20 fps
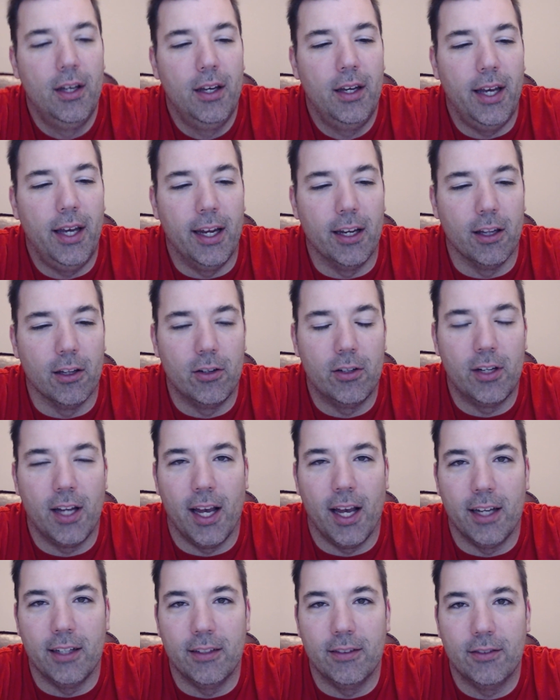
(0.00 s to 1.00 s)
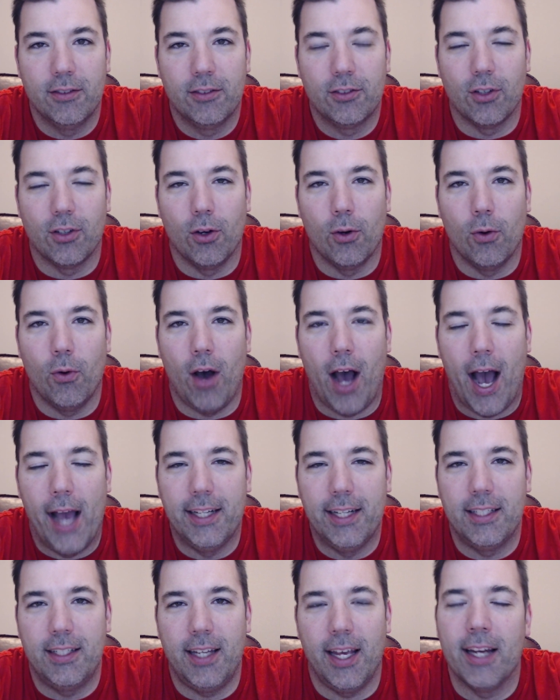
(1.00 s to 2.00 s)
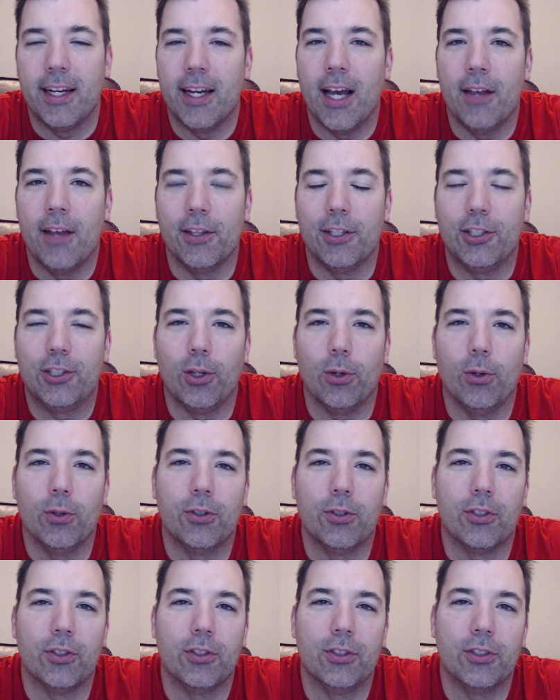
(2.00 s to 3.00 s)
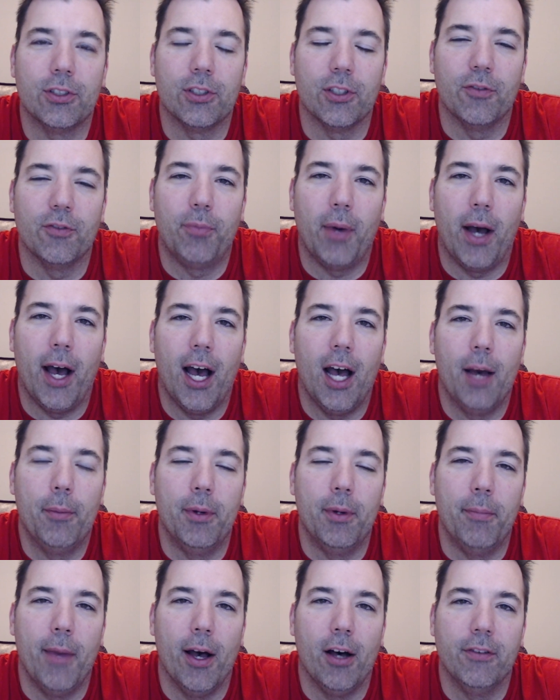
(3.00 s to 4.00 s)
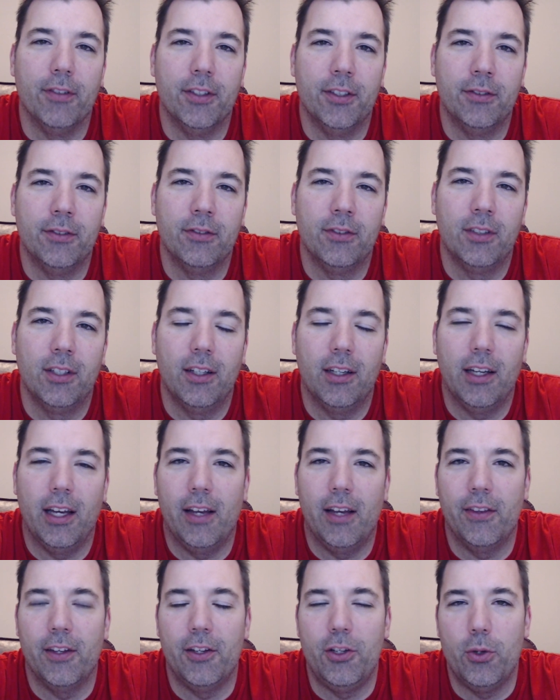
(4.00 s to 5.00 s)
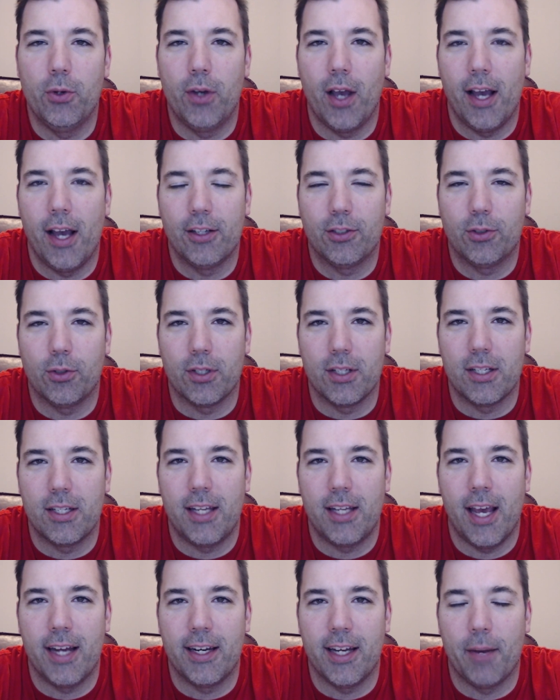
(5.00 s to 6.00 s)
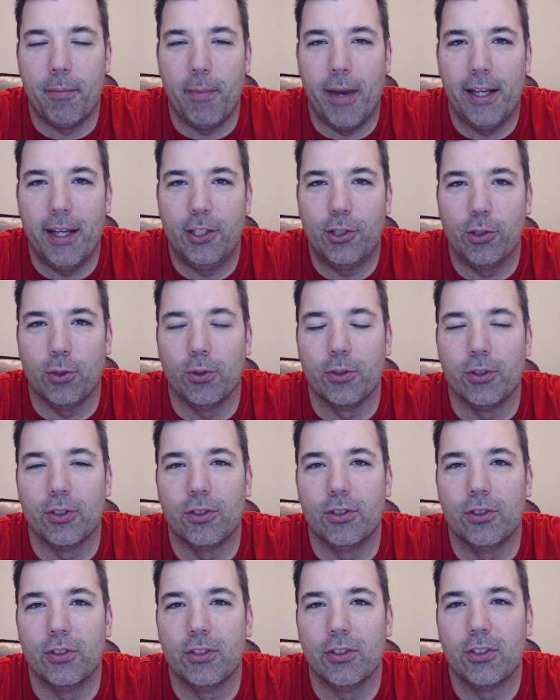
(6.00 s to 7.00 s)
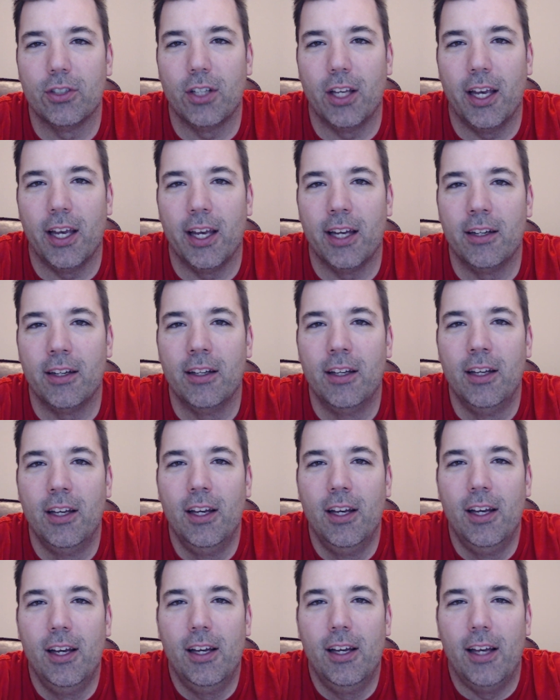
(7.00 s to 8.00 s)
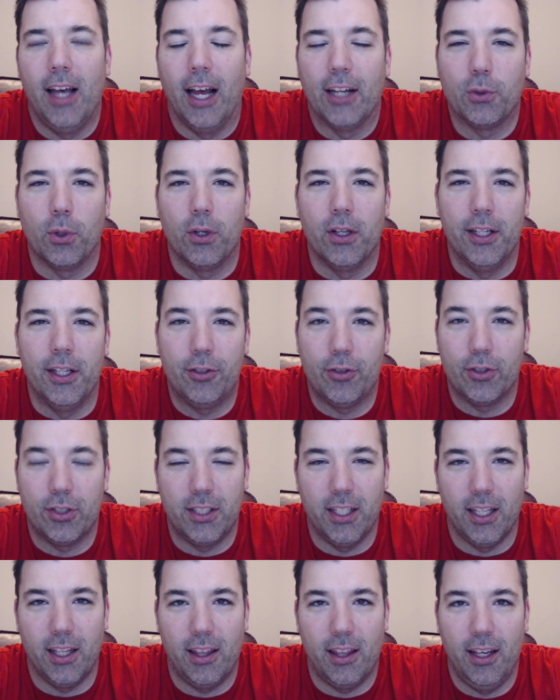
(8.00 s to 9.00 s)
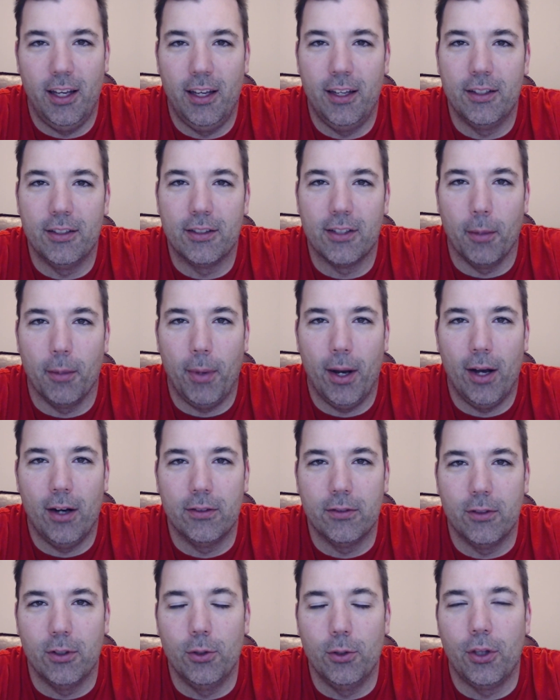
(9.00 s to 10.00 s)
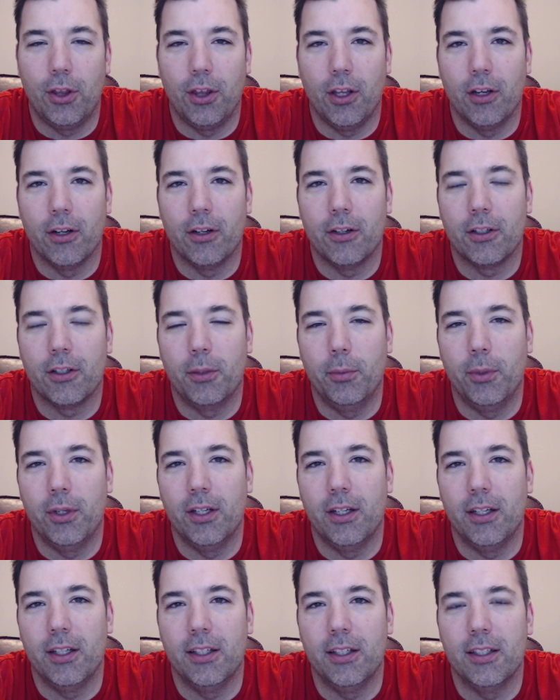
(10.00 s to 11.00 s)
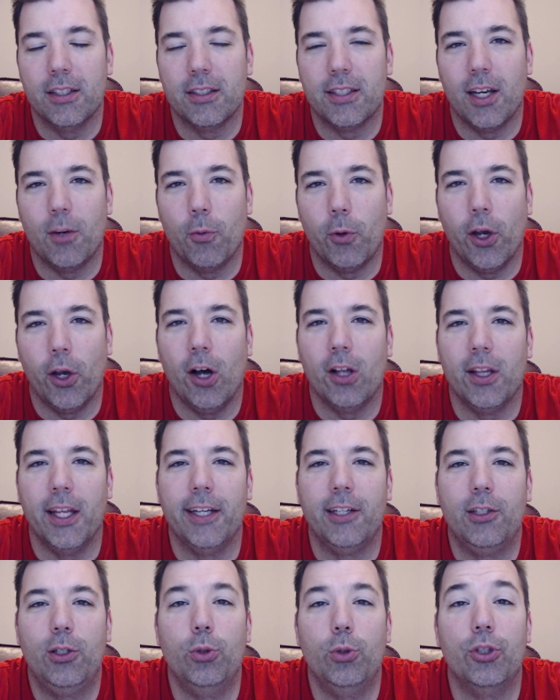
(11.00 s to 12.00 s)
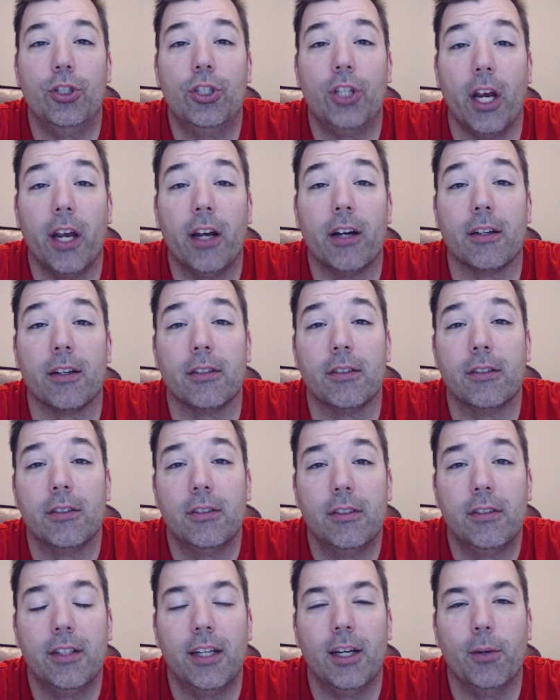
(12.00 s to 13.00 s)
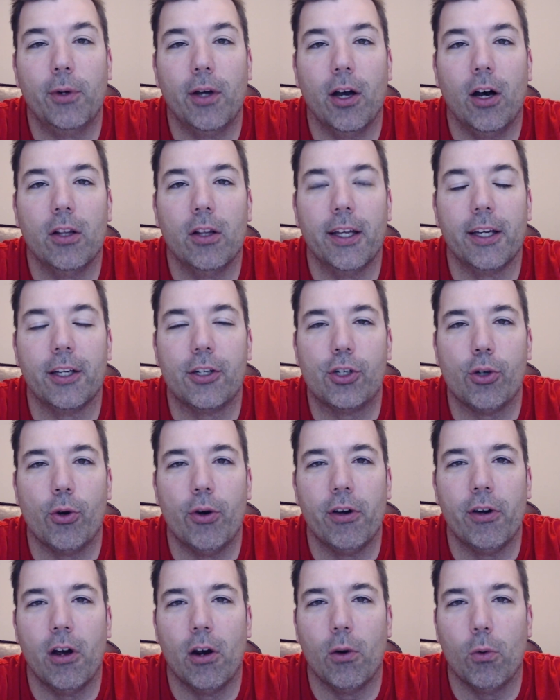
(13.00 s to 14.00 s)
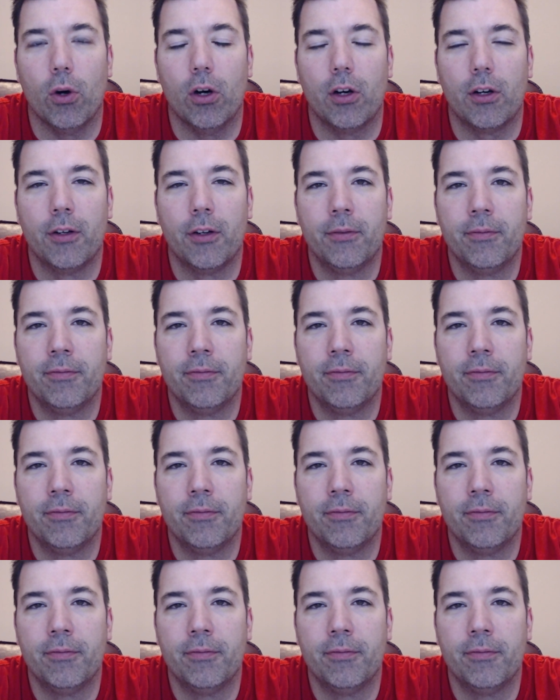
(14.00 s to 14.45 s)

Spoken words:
and learn on. So I stand on the shoulders of Bob and Melvyn, and then you guys sort of stand on my shoulders. And that's one of the interesting things about the luthier community is that we all like to share and we all like showing our work.